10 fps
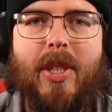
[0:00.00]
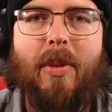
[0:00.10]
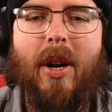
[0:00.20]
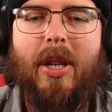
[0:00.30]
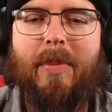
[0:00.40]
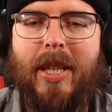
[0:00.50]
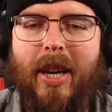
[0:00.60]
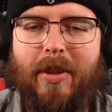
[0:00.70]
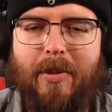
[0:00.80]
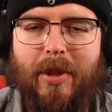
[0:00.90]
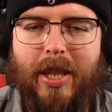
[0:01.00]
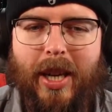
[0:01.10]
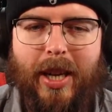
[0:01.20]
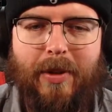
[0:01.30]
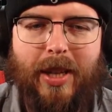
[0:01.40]
So welcome to Elden Ring.
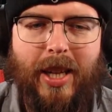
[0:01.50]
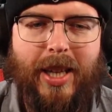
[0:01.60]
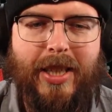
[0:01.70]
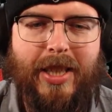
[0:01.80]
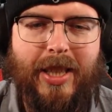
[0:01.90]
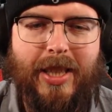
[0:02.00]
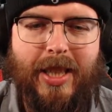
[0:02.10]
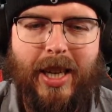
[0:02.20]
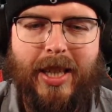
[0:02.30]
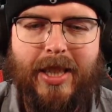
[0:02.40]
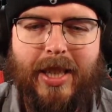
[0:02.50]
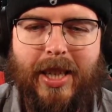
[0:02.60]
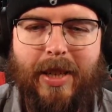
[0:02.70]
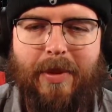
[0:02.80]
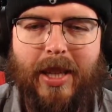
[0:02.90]
I realized the entire
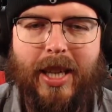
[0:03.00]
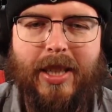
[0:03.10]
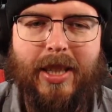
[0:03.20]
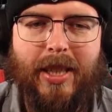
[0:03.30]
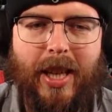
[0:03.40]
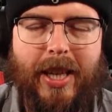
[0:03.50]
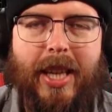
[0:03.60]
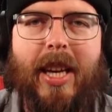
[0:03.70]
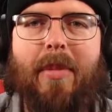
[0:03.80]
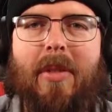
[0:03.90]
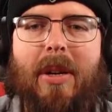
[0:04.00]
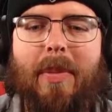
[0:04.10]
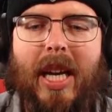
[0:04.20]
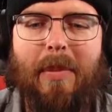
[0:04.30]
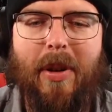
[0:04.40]
time that I didn't like have my
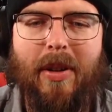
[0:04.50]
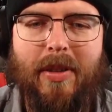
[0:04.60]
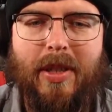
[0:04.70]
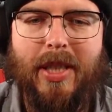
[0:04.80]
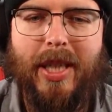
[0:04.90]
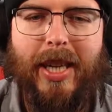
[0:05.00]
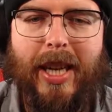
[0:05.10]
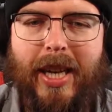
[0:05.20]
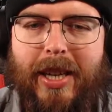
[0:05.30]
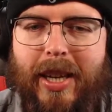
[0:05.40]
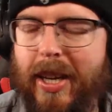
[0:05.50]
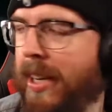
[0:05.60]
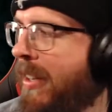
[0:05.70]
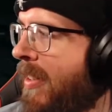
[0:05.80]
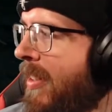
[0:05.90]
webcam on because I had
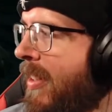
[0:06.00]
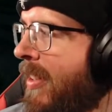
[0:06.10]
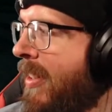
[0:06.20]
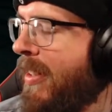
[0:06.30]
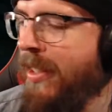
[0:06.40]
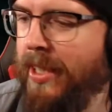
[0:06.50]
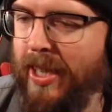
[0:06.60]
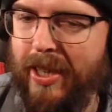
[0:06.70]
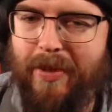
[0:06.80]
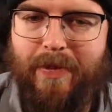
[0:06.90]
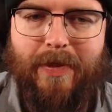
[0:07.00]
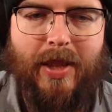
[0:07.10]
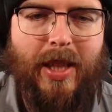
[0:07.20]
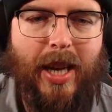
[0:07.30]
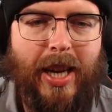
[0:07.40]
uh, yeah,
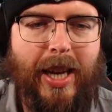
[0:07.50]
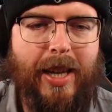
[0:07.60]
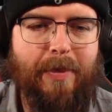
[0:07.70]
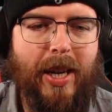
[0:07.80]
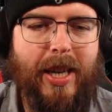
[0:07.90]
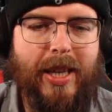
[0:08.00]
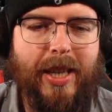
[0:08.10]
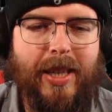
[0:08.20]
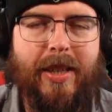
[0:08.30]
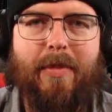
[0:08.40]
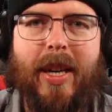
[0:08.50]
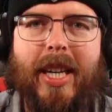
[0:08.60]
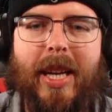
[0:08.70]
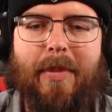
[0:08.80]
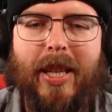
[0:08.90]
I had my uh, my
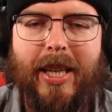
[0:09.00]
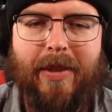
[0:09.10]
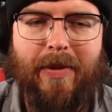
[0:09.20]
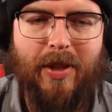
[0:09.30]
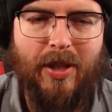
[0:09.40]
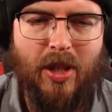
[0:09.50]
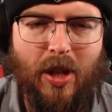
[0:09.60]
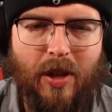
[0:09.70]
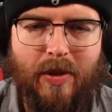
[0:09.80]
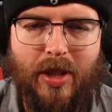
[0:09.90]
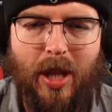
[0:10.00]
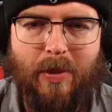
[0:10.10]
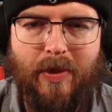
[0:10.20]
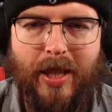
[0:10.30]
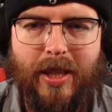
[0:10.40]
gameplay footage over
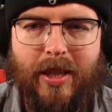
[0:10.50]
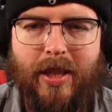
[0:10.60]
top of it.